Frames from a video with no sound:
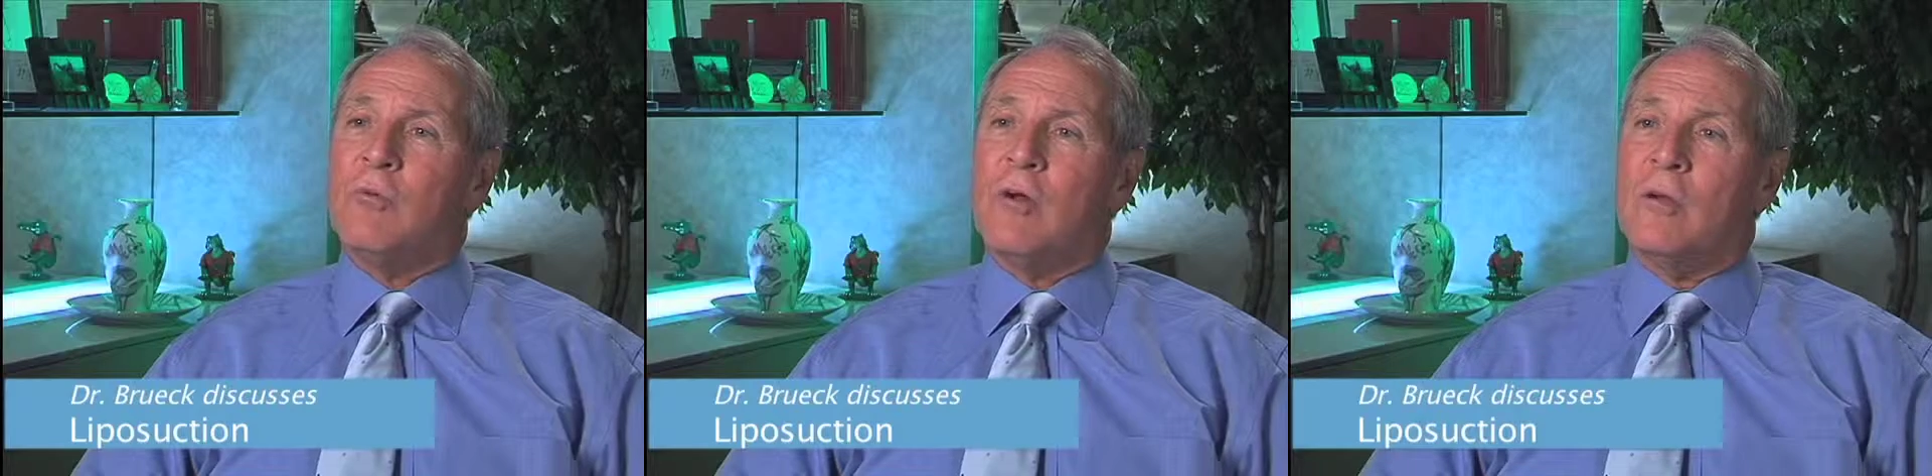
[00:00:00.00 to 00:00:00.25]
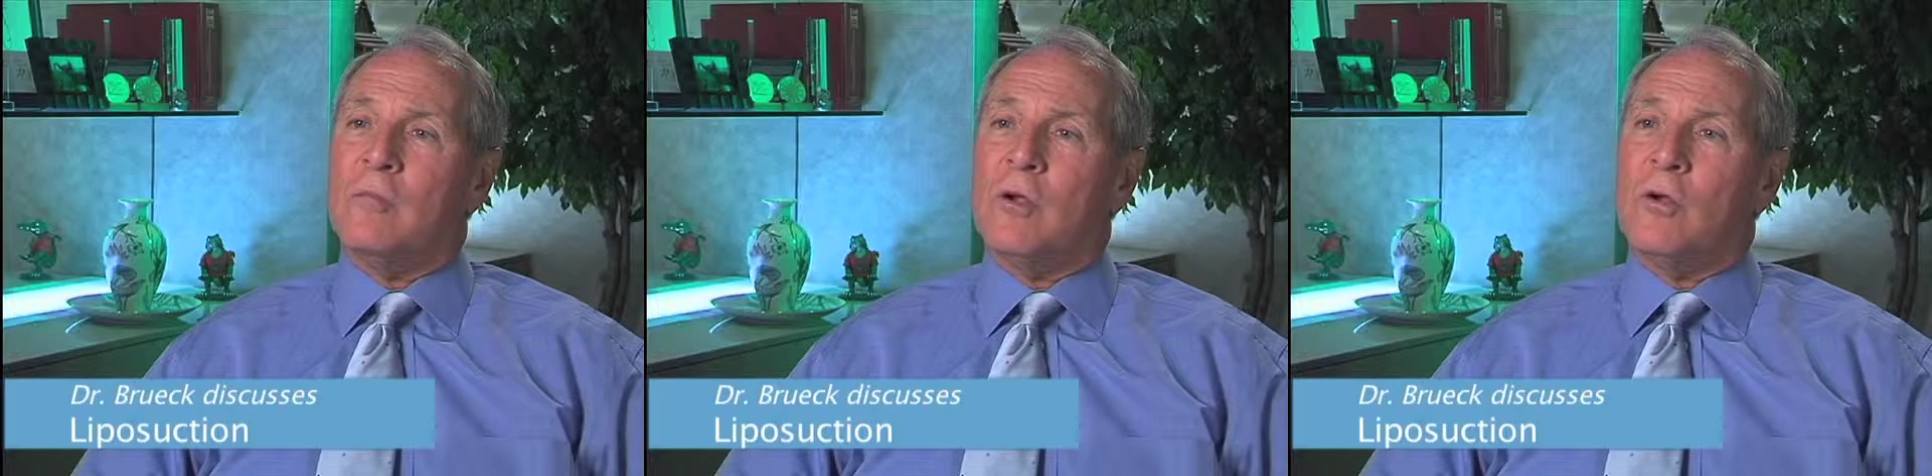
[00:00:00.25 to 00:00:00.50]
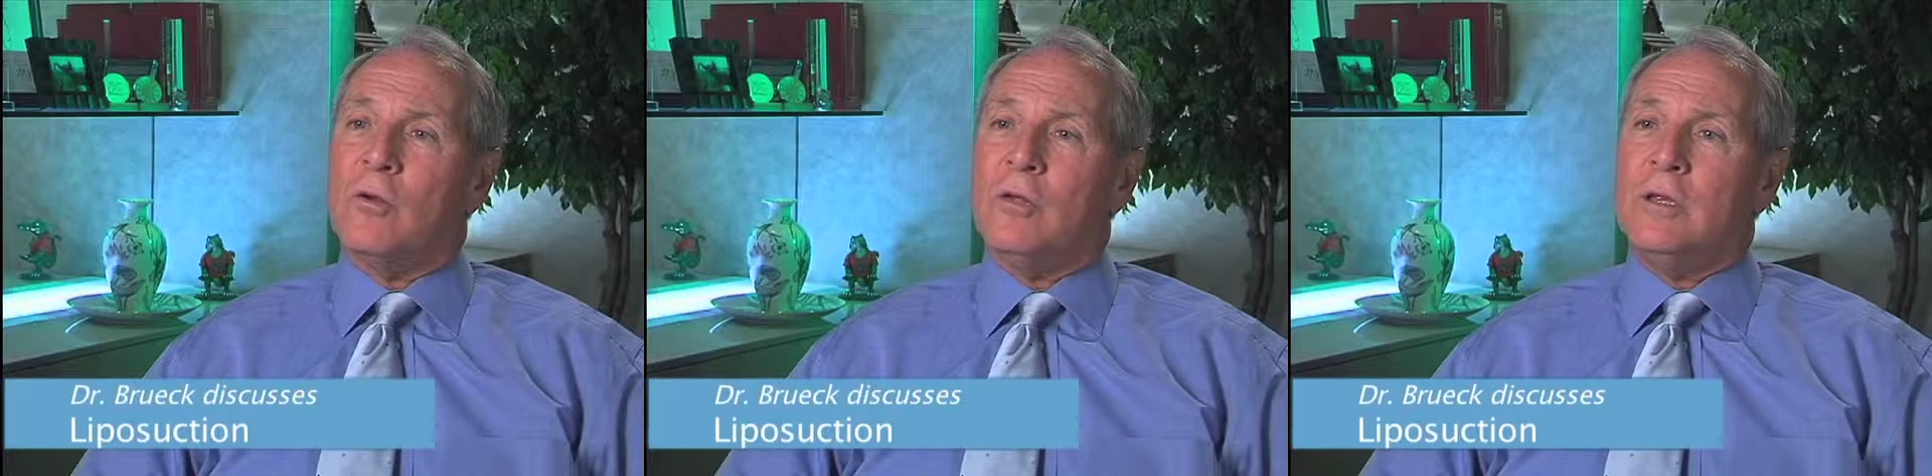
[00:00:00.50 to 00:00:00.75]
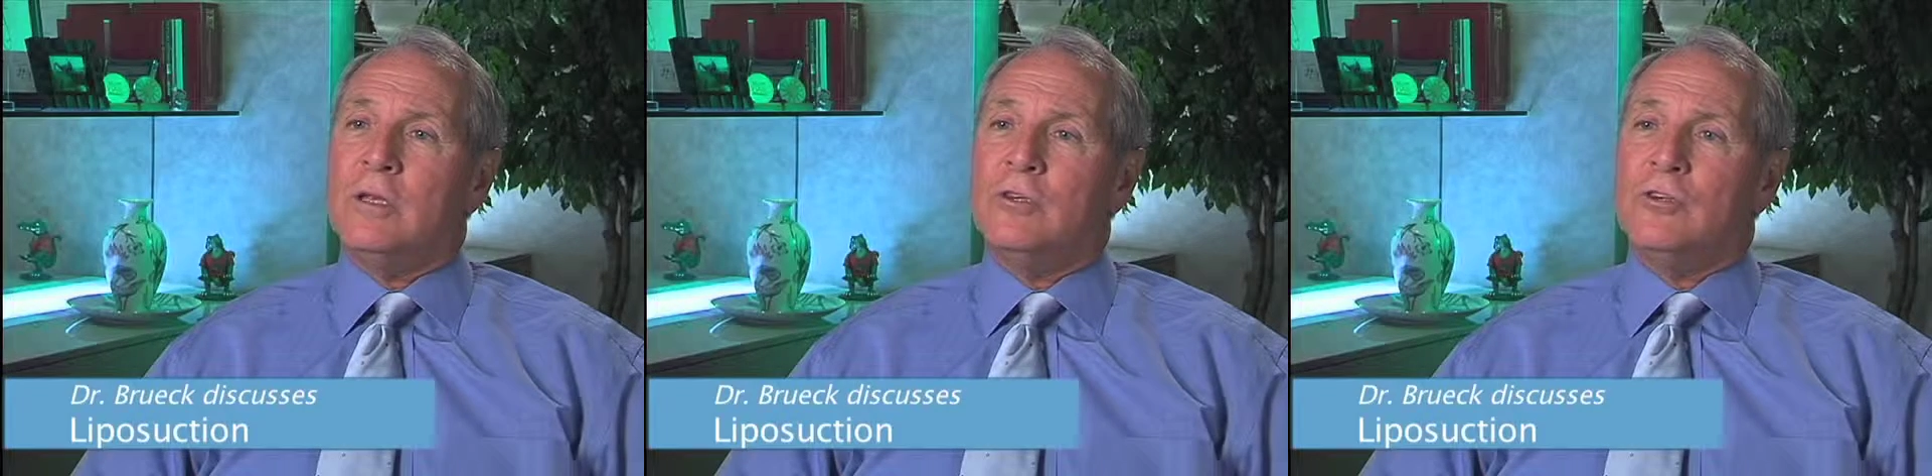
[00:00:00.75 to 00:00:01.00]

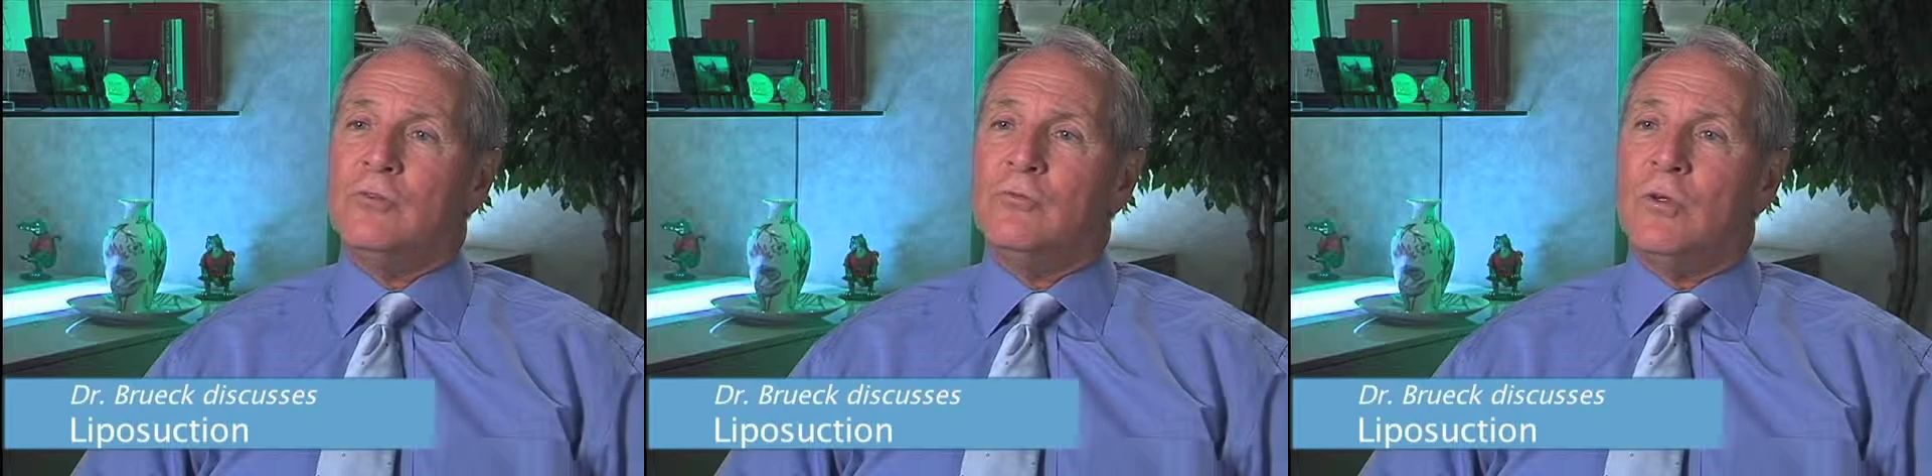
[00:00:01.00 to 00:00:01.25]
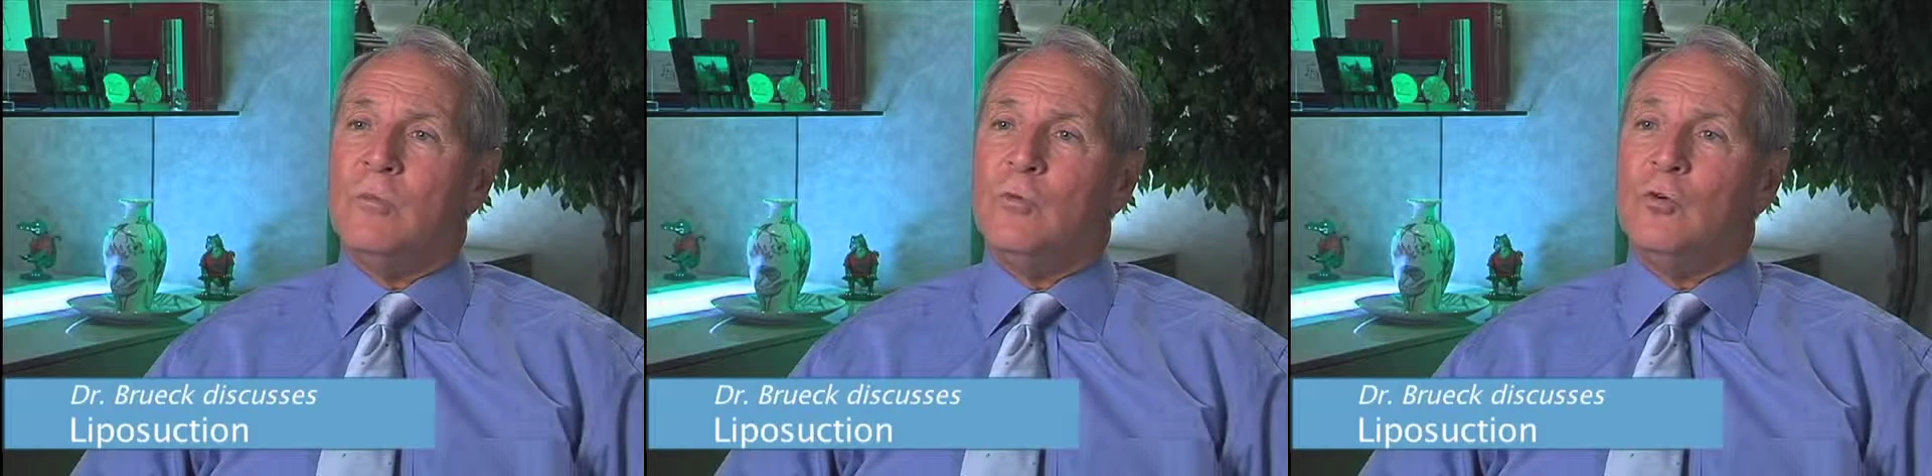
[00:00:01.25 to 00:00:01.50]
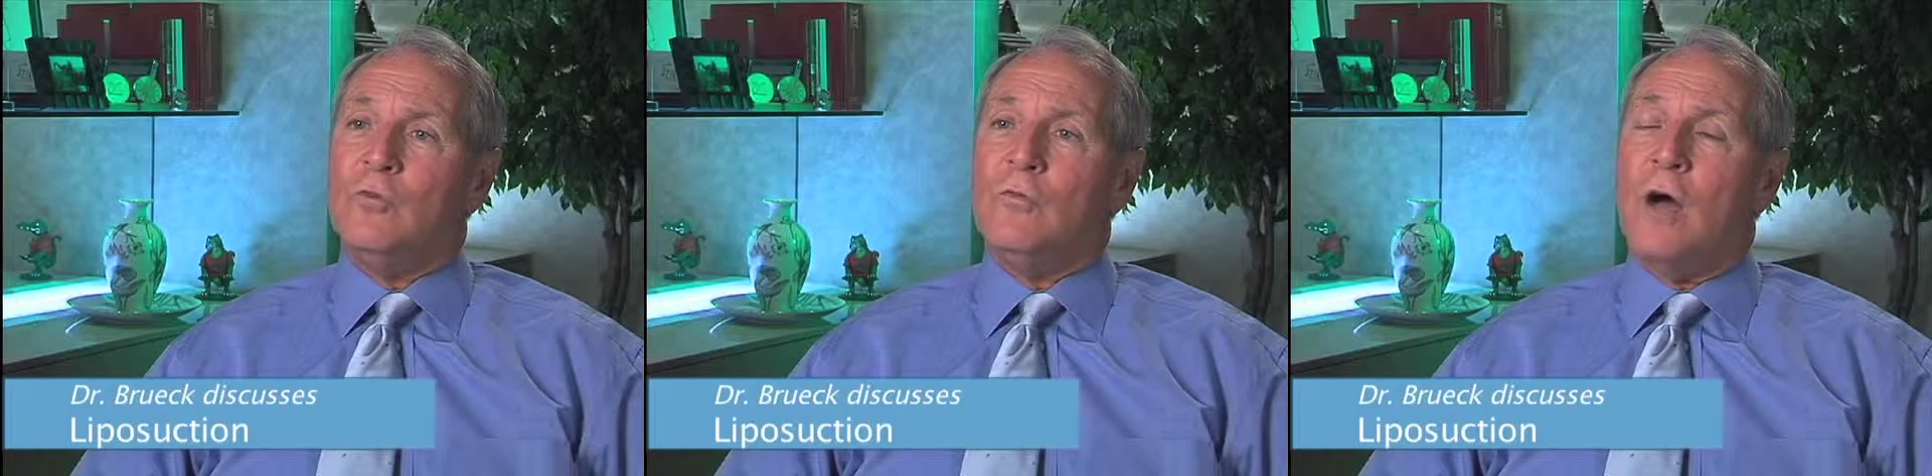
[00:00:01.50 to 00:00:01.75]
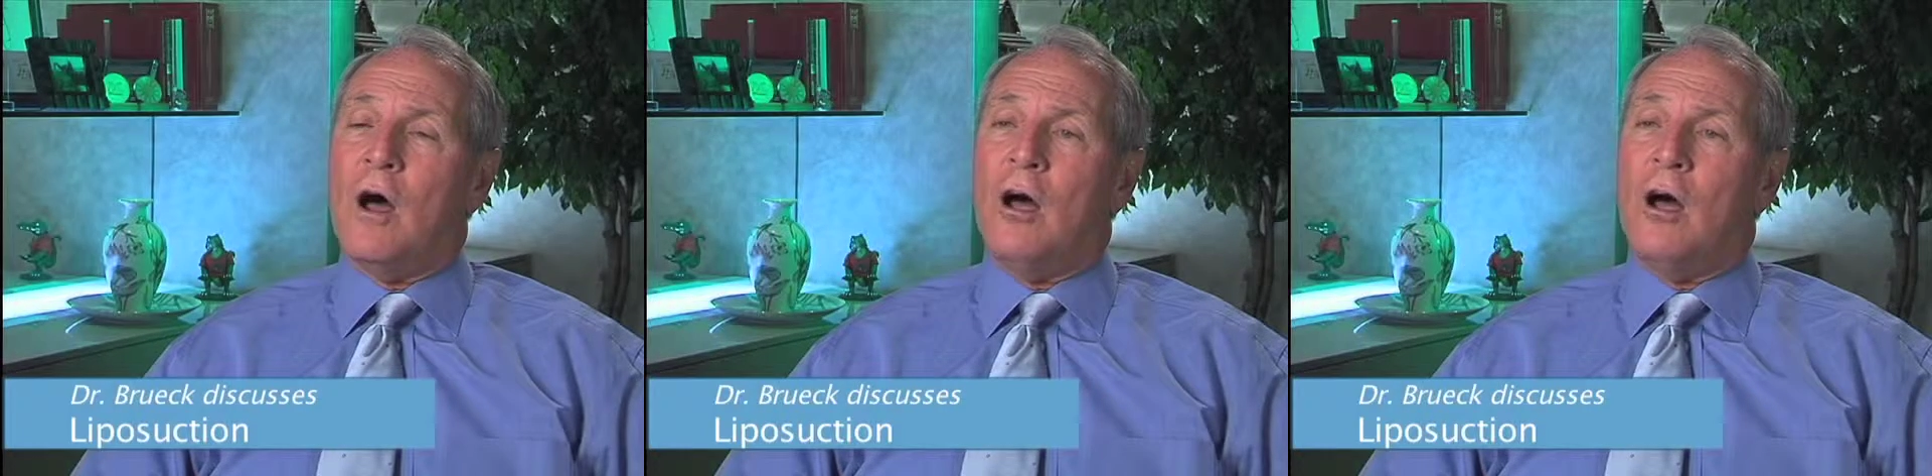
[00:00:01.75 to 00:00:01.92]
primarily to remove